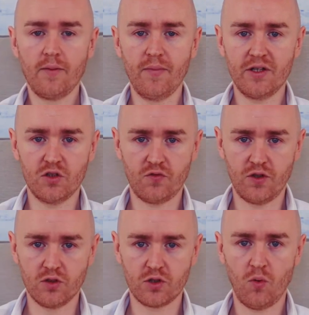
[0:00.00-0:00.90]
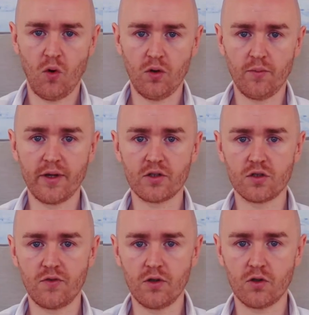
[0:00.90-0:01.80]
It makes us feel small, it makes
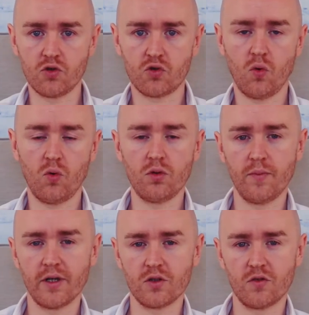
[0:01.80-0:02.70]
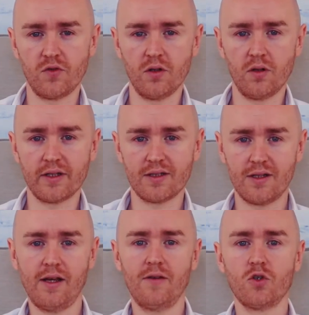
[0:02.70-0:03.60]
us feel controlled, it makes us feel like
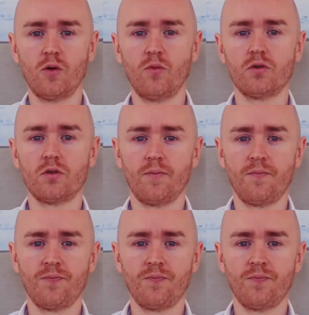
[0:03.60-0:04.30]
slaves almost.